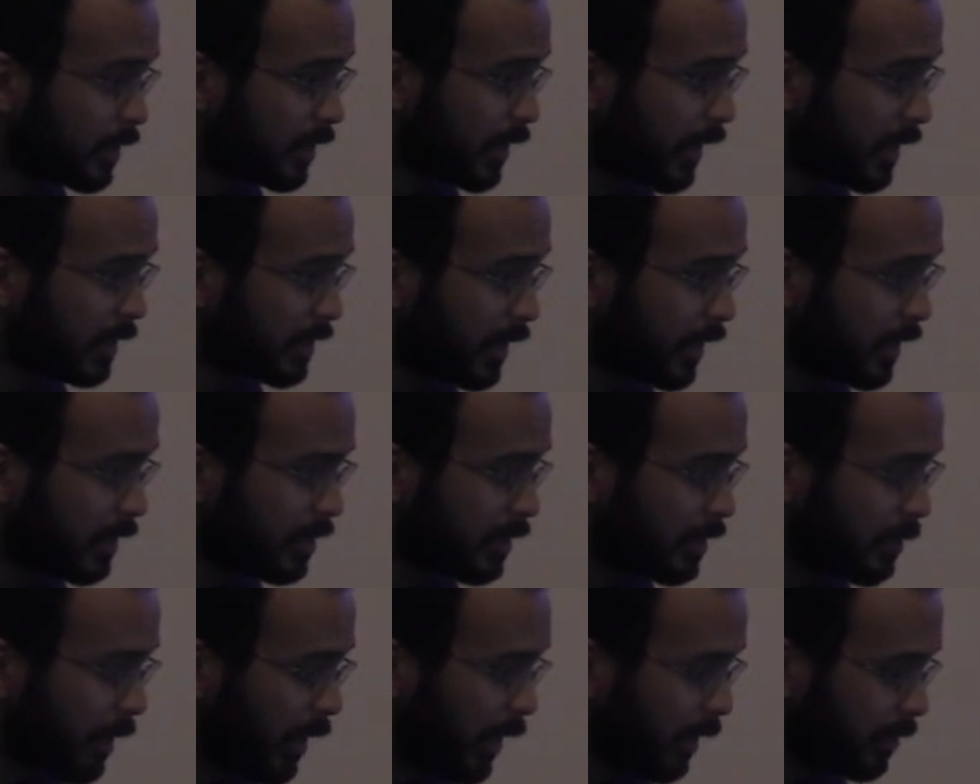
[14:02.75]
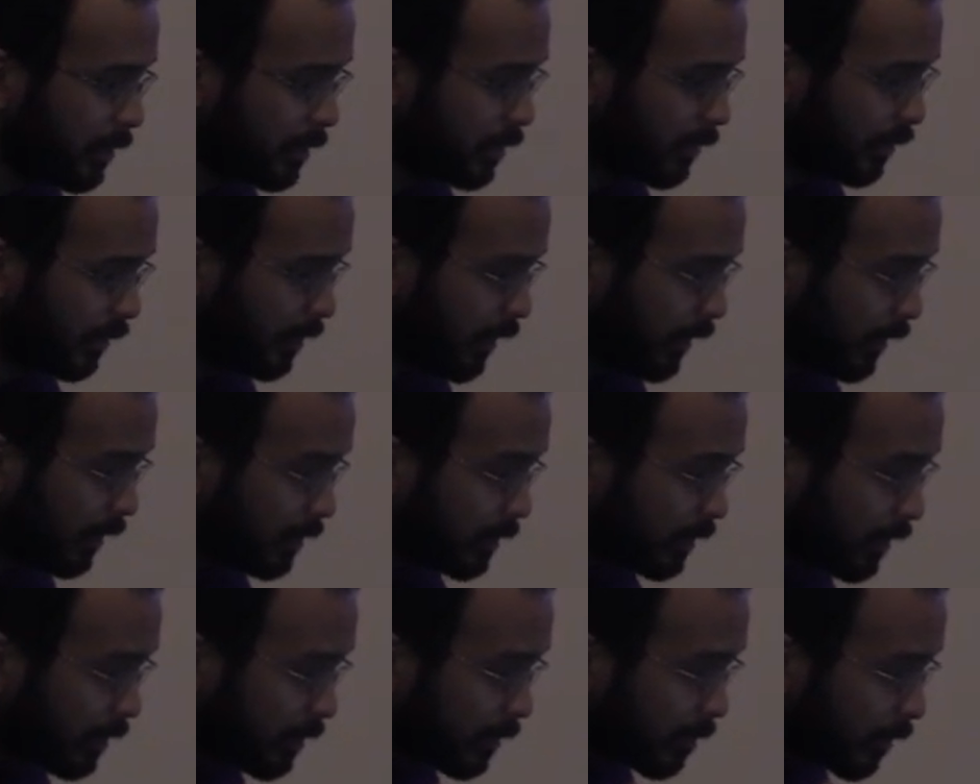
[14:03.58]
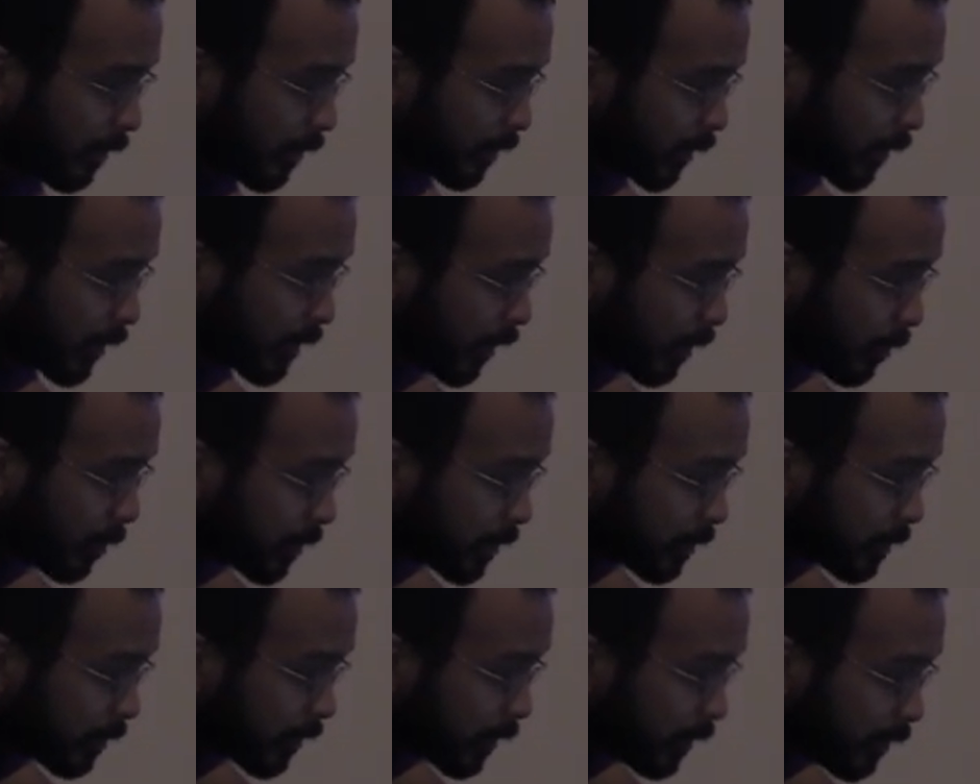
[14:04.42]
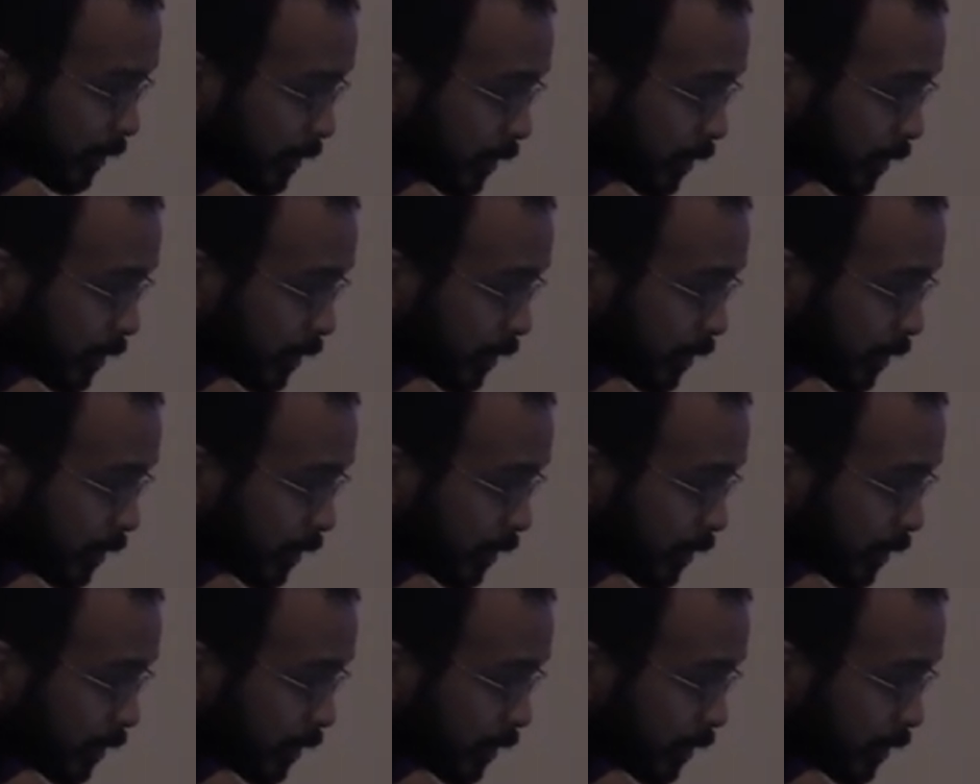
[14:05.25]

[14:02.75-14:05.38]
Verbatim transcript: side is actually the backwards one, right? Because this is reverse output.